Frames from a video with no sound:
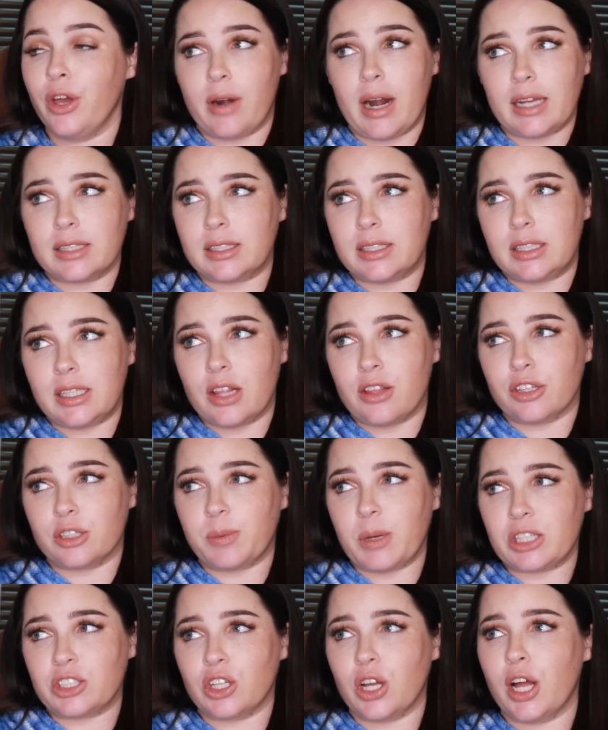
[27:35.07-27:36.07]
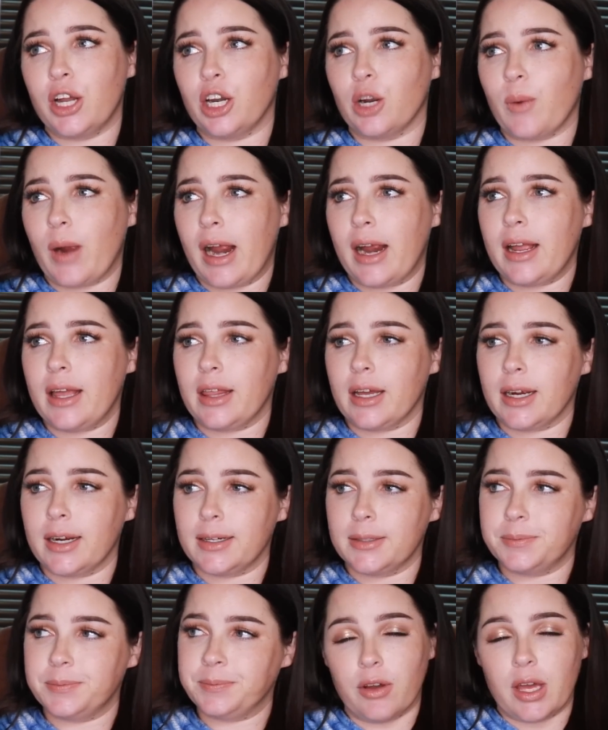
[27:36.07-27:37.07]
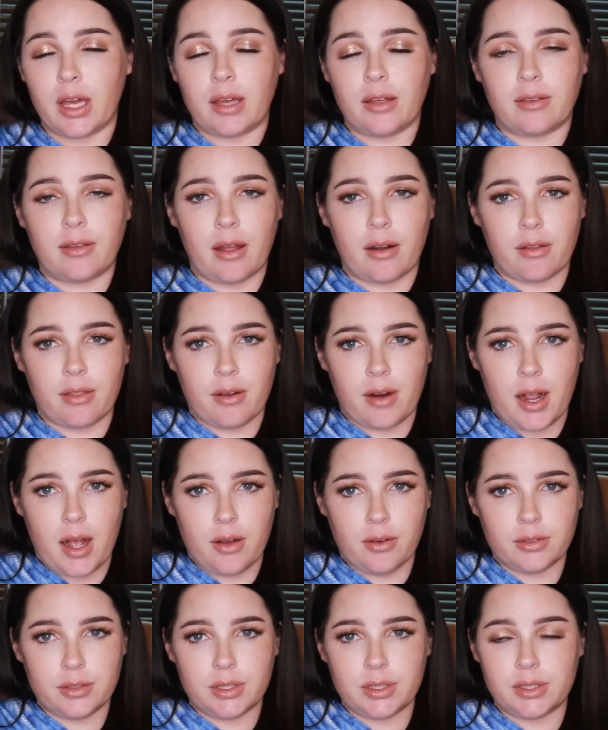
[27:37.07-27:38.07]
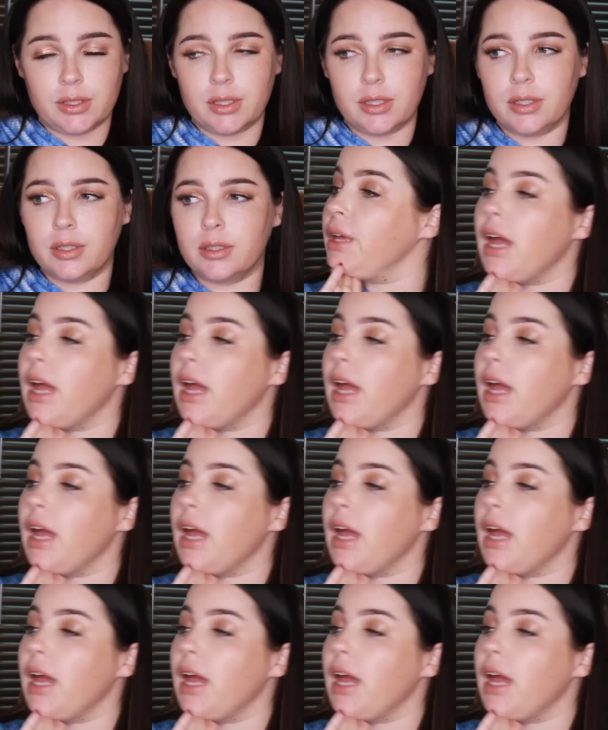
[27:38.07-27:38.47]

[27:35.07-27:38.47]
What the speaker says: Don't ask to see their special underwear either. You'll get kicked out of their house.